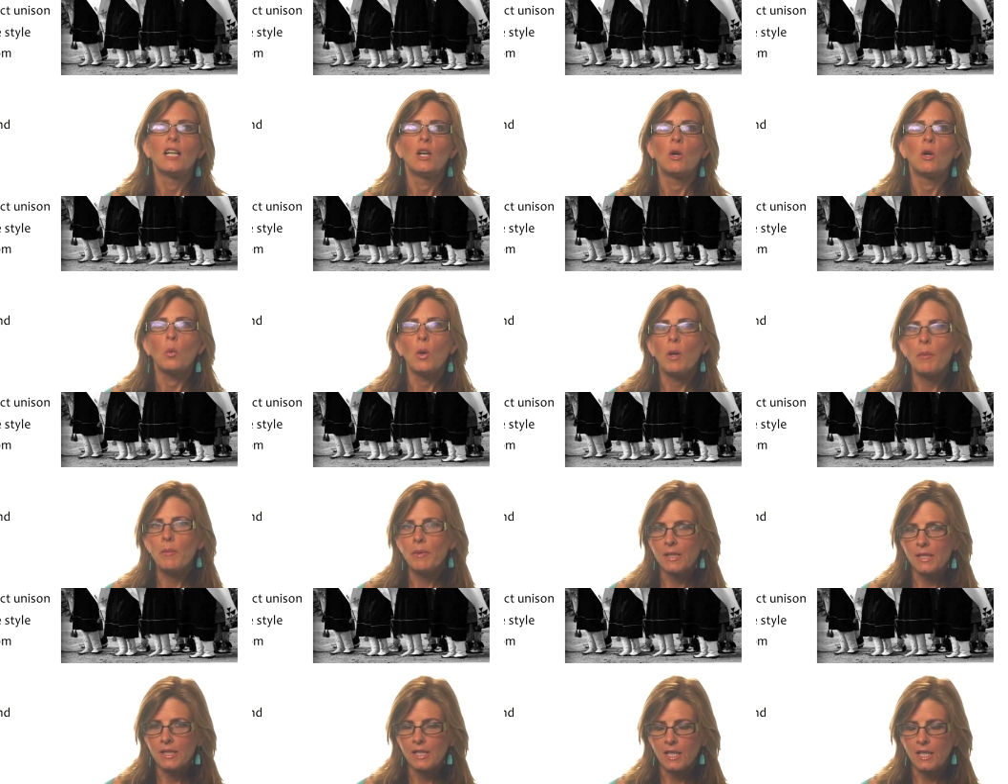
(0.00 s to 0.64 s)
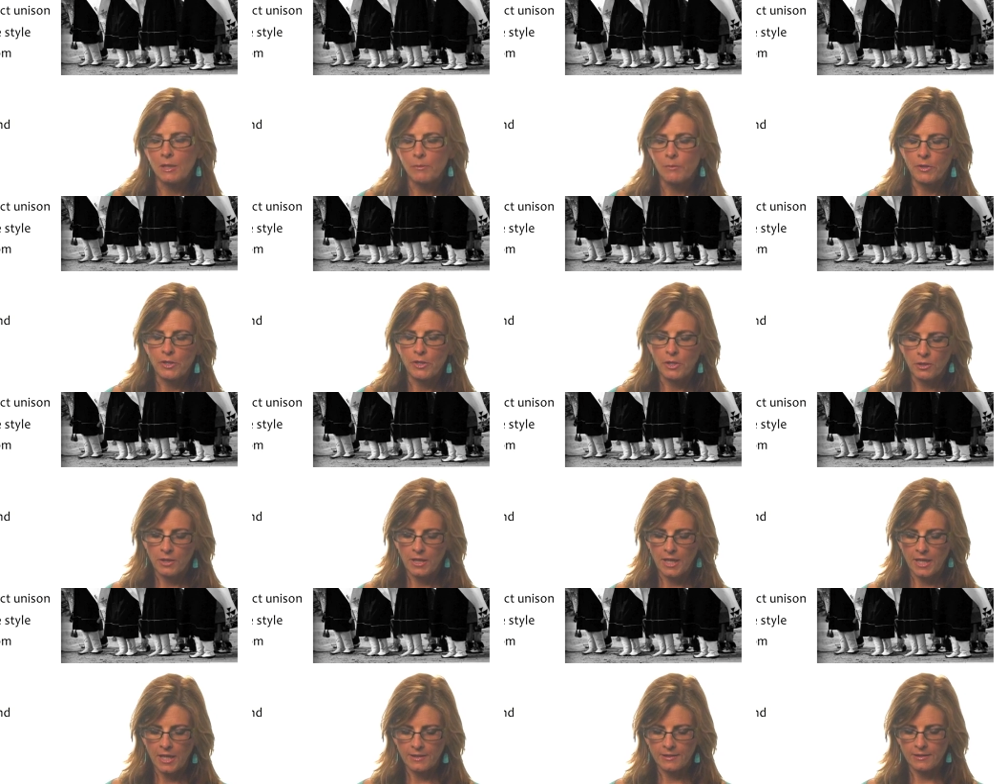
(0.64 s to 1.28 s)
Women keep their
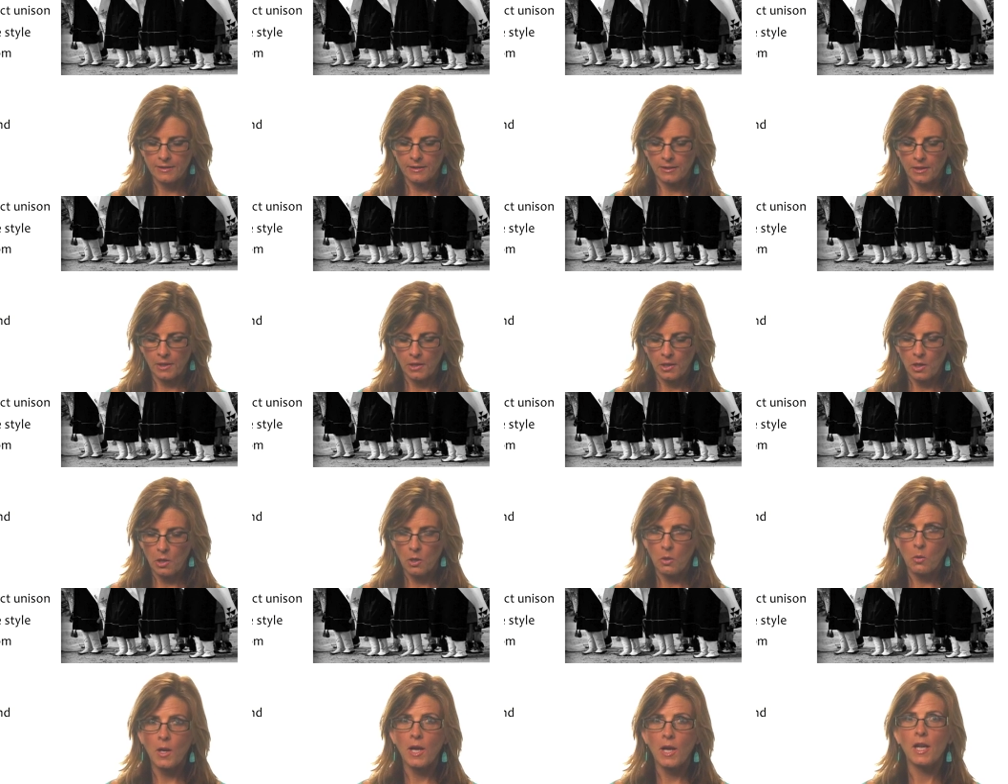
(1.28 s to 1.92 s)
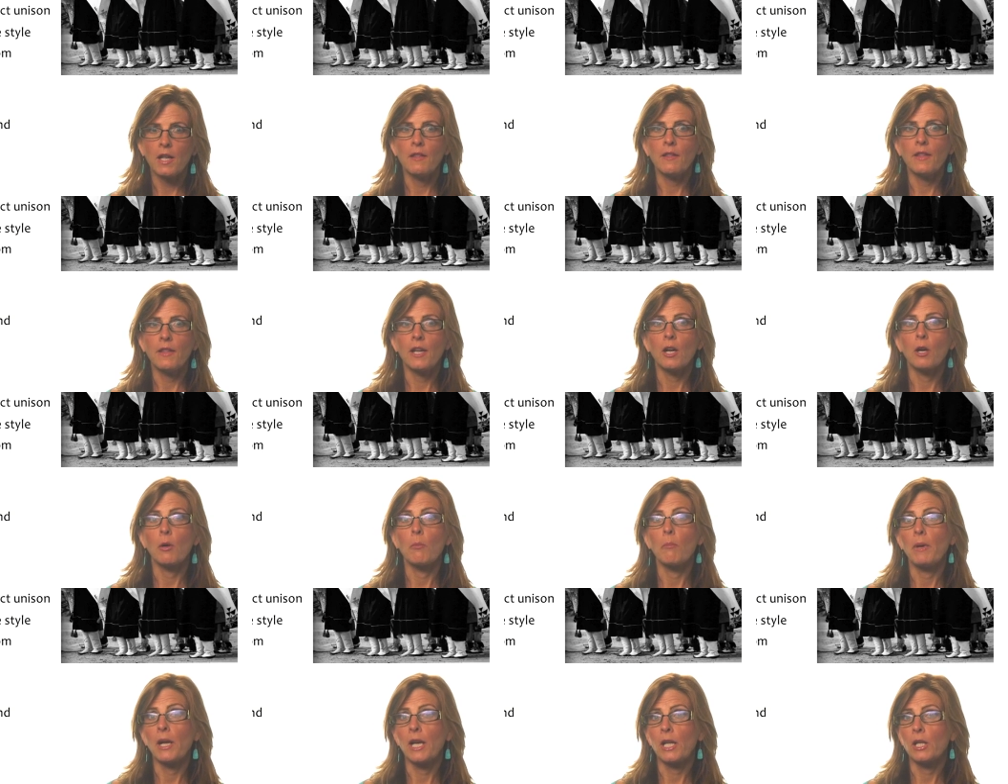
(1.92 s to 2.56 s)
gaze low and
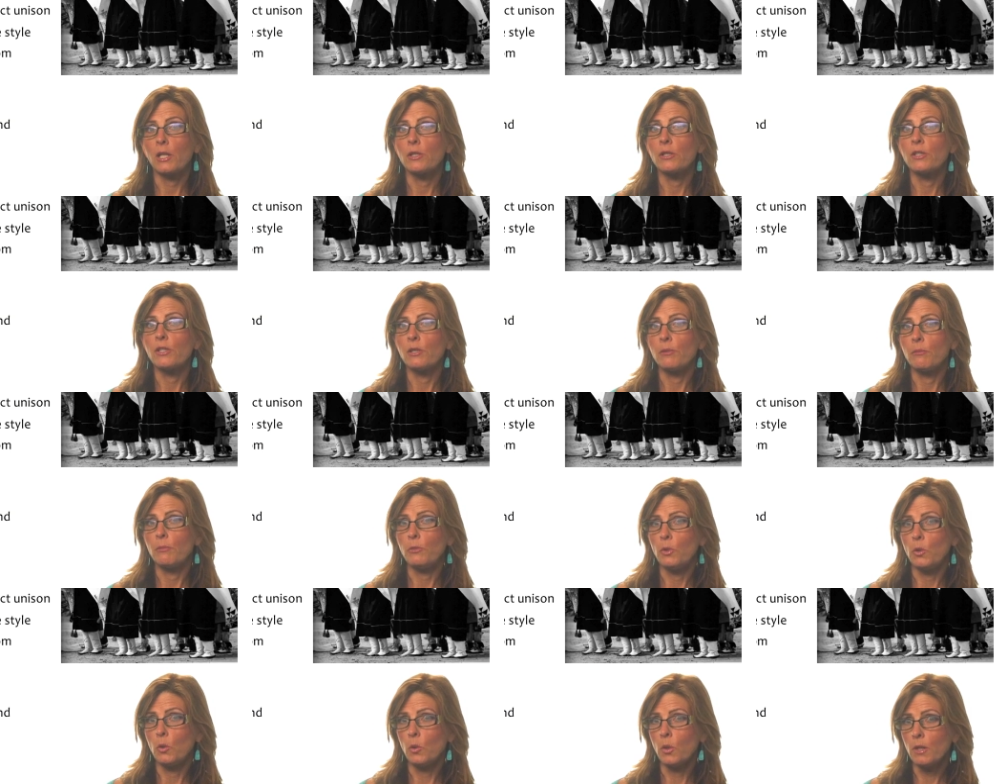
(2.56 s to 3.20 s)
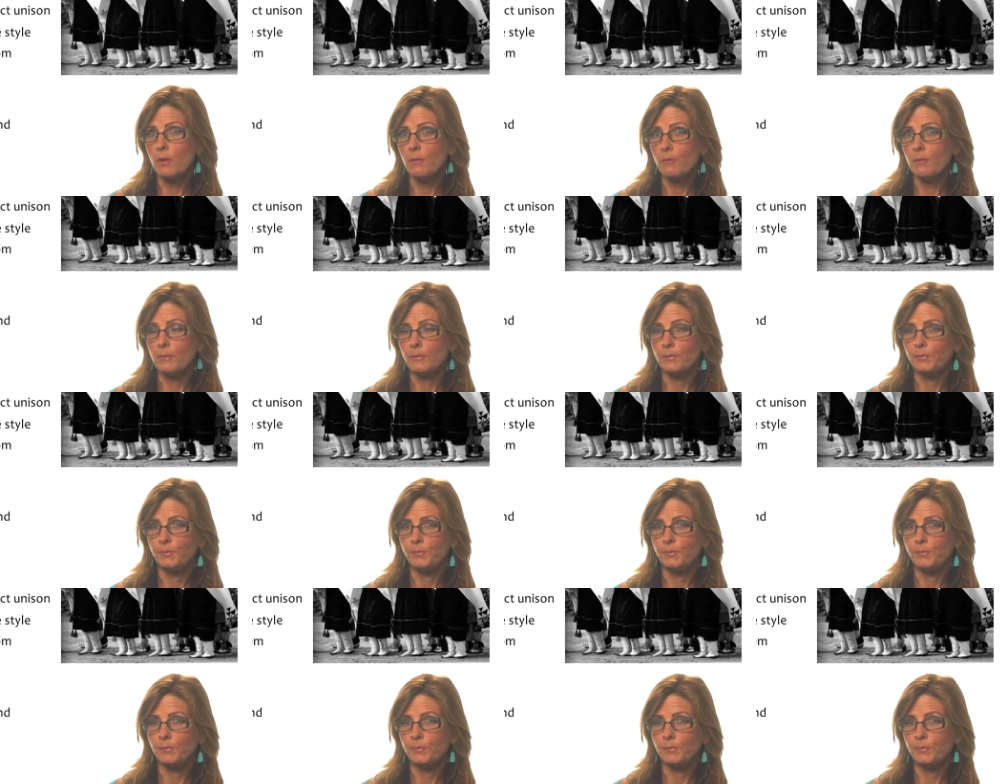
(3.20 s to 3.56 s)
their manner demure.